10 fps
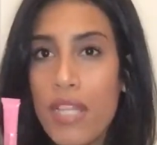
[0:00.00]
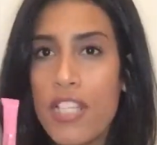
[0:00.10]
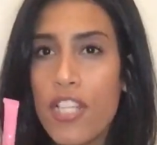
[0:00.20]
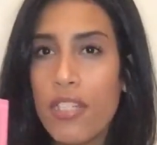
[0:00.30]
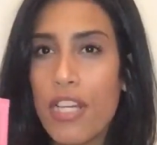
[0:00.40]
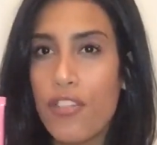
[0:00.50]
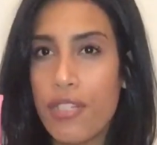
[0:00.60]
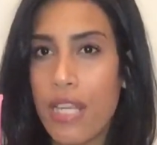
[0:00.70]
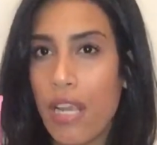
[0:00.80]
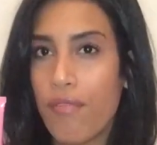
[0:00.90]
This looked
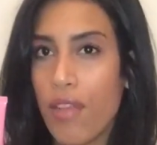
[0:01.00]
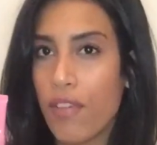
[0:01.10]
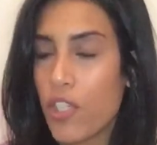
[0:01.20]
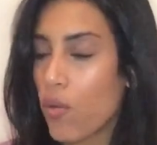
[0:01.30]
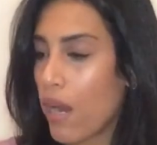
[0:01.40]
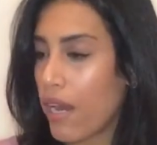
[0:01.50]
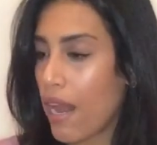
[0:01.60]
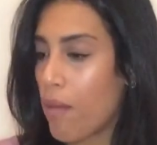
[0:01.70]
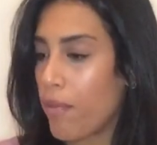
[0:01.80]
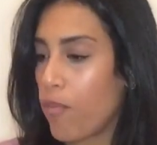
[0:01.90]
interesting. I've never tried it
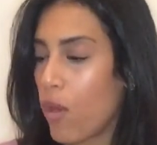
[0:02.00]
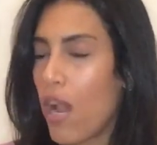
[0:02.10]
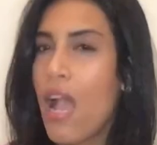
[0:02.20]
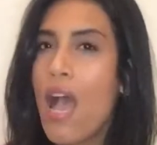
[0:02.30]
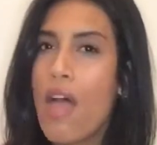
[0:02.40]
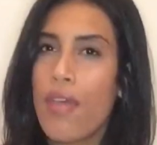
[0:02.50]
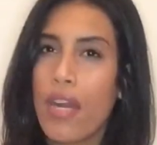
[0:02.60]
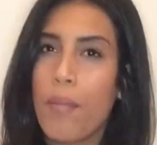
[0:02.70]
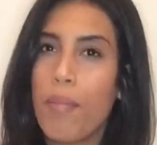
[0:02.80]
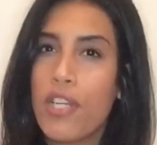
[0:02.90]
out before. They had
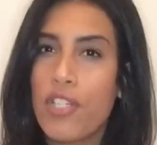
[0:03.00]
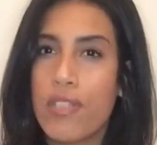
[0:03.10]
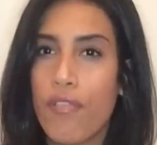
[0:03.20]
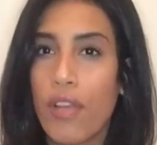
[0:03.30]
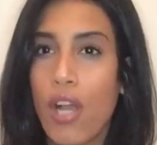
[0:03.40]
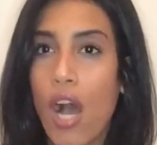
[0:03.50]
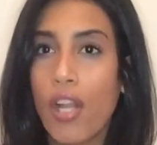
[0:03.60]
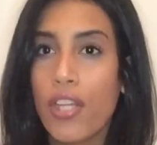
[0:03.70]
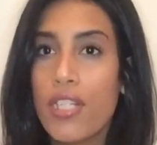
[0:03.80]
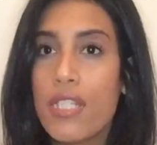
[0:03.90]
a bunch of different
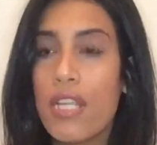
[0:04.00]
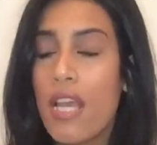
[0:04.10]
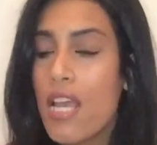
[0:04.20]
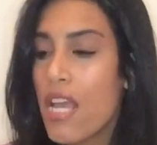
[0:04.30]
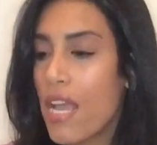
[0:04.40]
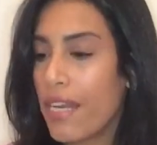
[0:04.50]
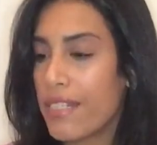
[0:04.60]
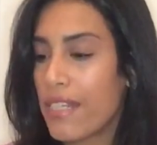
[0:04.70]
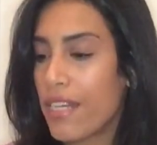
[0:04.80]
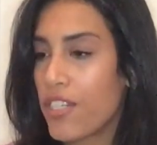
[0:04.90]
colors, and I
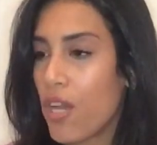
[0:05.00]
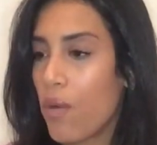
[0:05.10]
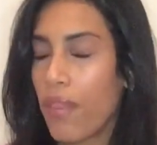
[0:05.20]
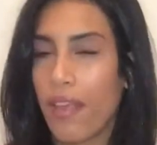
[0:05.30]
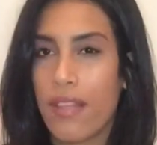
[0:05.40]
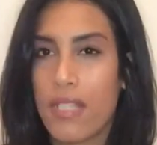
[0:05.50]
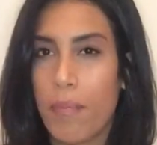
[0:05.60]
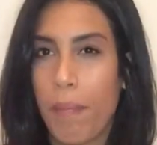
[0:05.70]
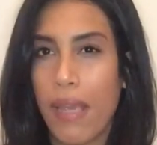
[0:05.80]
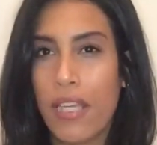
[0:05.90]
decided to go with like this
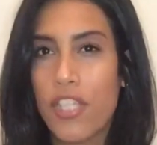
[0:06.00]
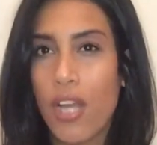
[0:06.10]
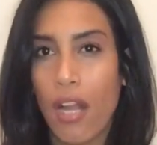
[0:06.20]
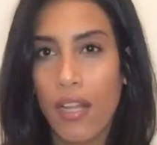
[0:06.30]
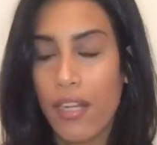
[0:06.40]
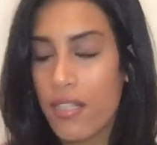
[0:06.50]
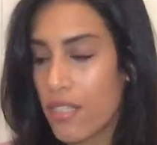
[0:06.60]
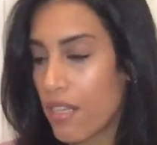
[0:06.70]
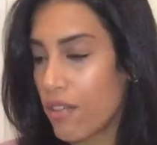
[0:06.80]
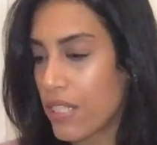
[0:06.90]
pinkish color.
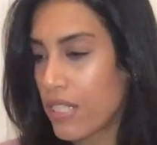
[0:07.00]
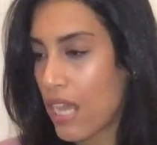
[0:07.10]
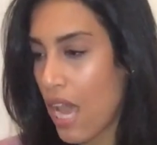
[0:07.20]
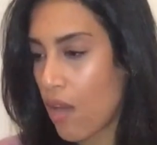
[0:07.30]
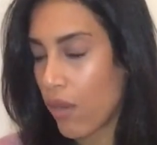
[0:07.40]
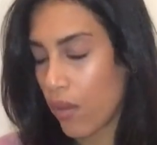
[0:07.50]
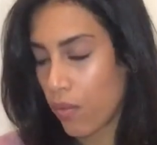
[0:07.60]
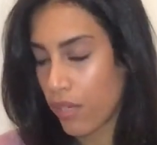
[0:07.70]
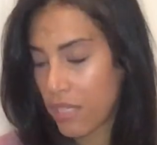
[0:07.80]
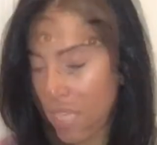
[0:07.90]
I'll see how it
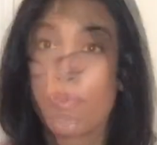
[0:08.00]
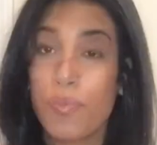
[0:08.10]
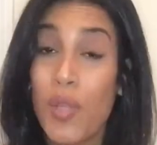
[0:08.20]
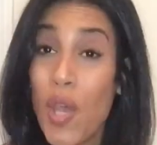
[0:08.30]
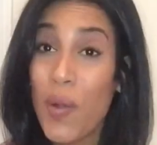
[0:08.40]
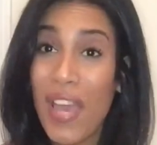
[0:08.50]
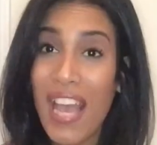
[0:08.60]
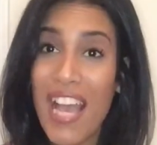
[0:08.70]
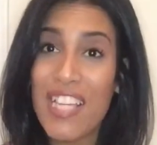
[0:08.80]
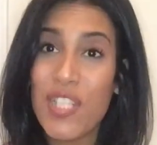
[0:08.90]
works out. Okay
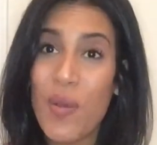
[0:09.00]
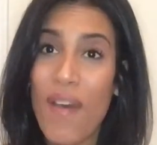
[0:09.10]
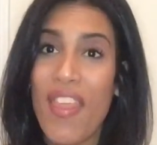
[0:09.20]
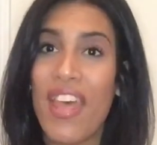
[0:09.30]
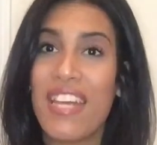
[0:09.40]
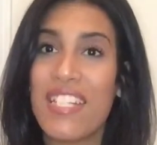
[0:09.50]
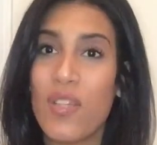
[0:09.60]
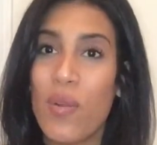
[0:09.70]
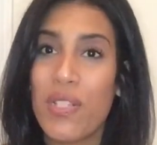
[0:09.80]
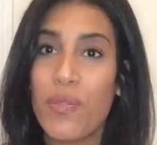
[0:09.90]
guys, so that is
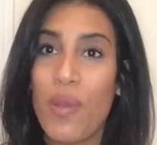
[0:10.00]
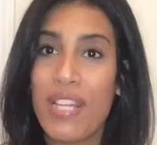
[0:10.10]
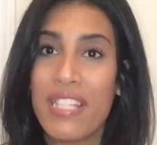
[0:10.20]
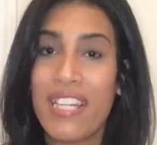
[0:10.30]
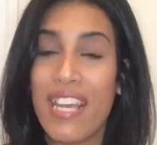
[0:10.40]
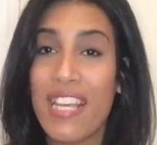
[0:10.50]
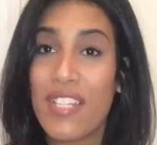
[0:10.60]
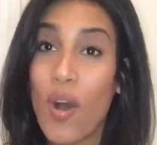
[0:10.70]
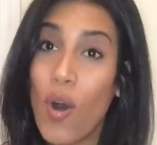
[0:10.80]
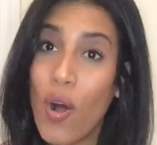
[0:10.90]
going to end today's
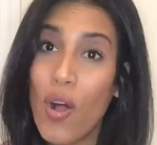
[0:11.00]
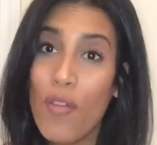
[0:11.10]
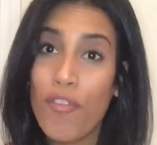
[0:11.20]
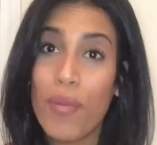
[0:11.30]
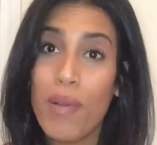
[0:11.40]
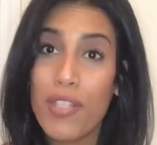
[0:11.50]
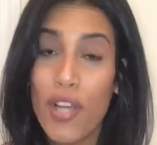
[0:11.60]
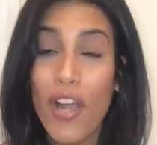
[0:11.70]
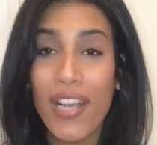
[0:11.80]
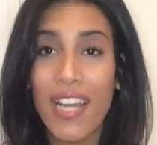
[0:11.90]
haul from
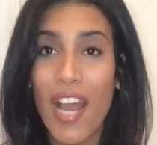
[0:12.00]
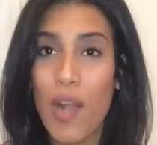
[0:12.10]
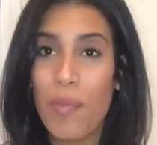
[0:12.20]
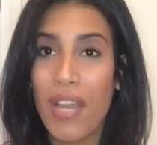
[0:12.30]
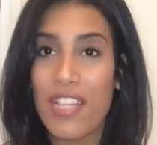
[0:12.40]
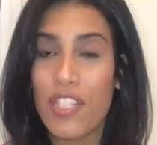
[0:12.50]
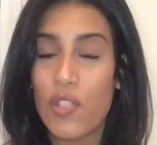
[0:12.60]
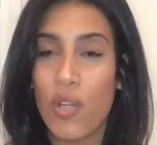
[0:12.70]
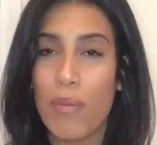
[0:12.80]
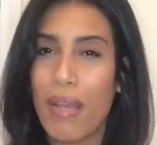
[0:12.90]
Target. I hope you guys
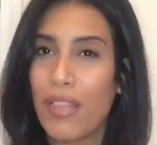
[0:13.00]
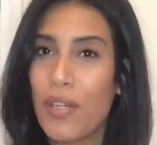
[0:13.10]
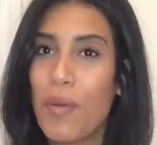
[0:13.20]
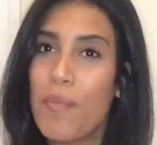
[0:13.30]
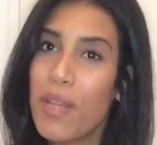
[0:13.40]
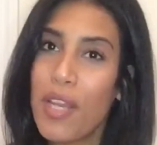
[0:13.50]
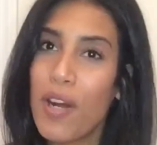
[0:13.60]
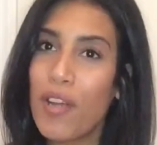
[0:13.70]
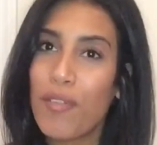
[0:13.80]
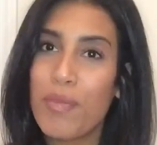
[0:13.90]
enjoyed my little mini
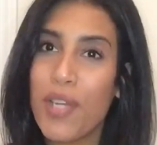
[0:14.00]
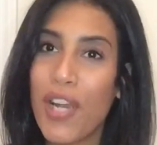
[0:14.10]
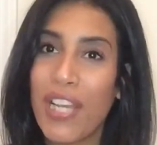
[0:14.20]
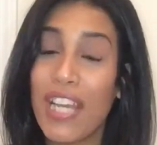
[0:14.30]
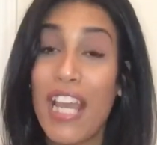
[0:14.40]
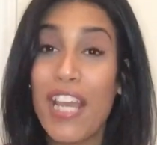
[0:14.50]
haul from Target.